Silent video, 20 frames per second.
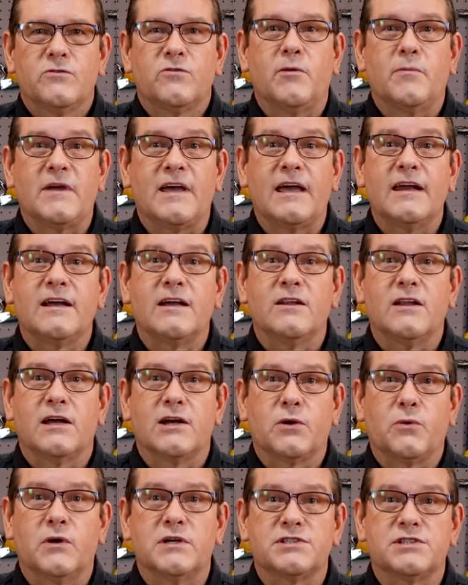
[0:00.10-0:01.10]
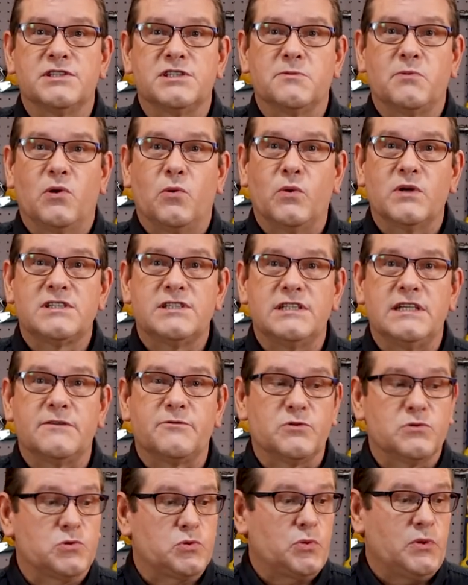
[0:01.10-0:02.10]
So I've been getting a lot of questions about what's the
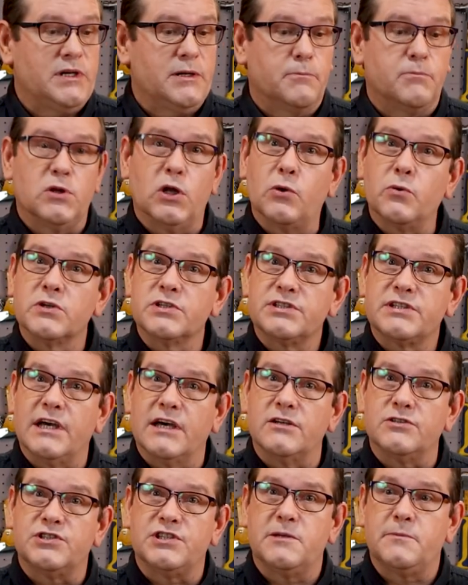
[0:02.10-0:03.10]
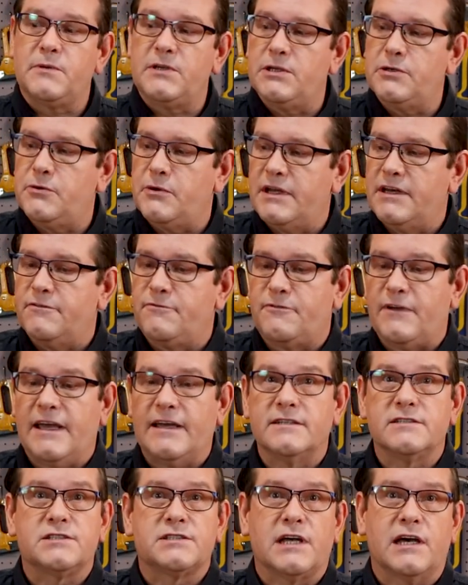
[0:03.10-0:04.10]
difference between a blower style GPU and a
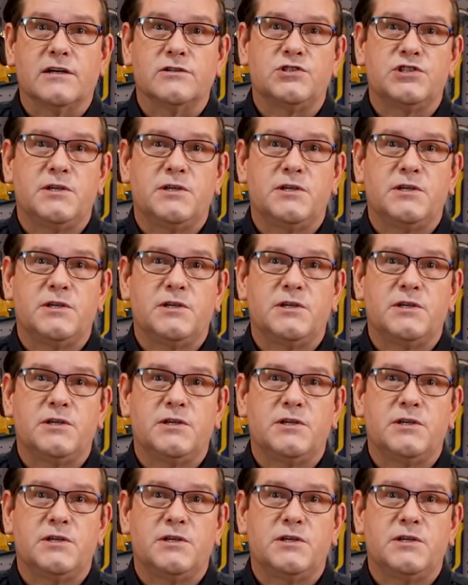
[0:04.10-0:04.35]
fan style